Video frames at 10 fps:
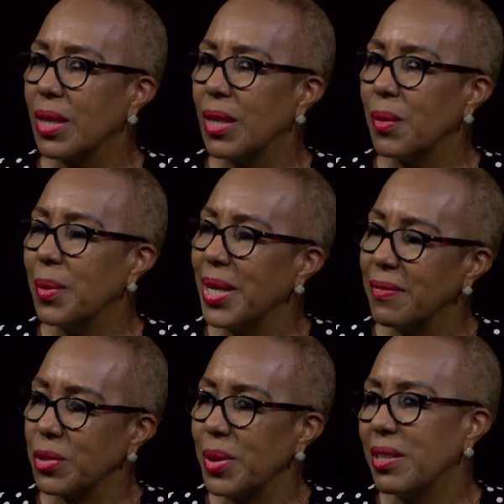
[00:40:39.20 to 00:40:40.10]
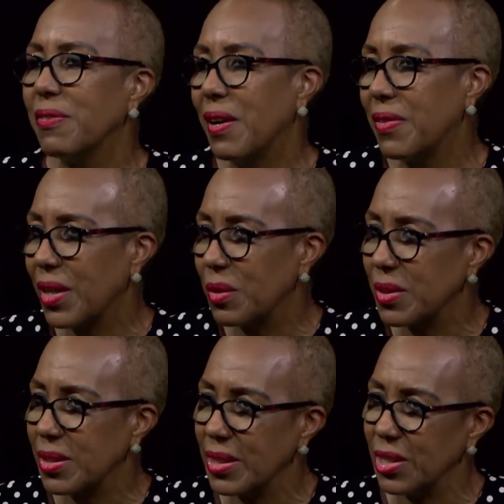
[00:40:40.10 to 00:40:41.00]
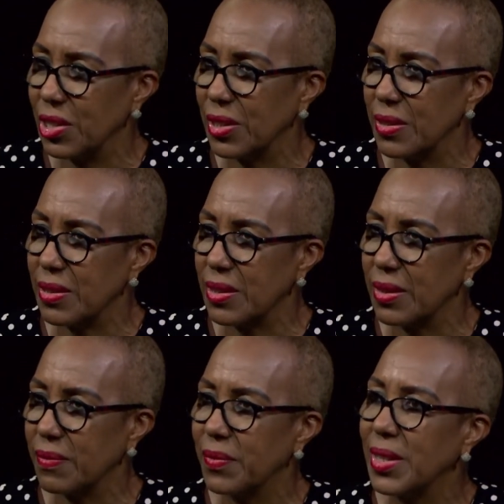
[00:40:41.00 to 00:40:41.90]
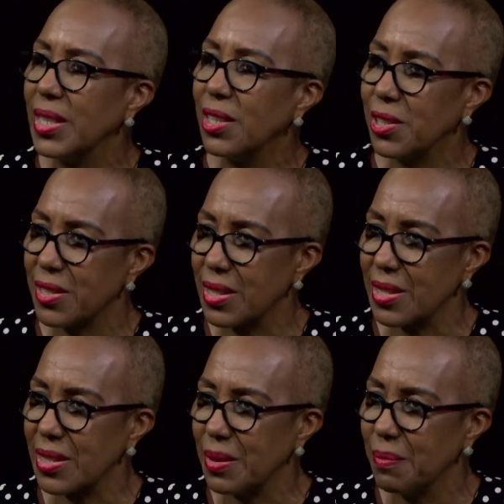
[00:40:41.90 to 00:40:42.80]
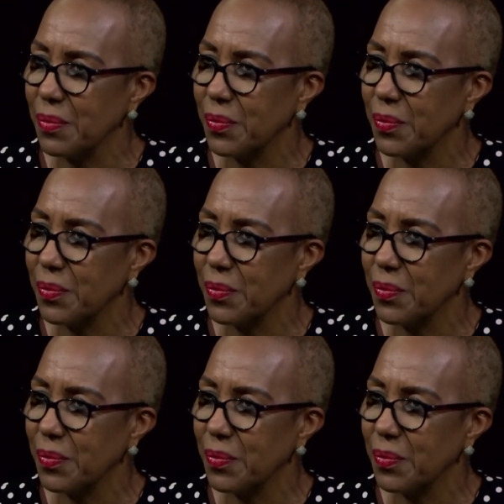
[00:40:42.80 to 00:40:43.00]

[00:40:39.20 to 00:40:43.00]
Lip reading: We have 25,000 teachers in our system.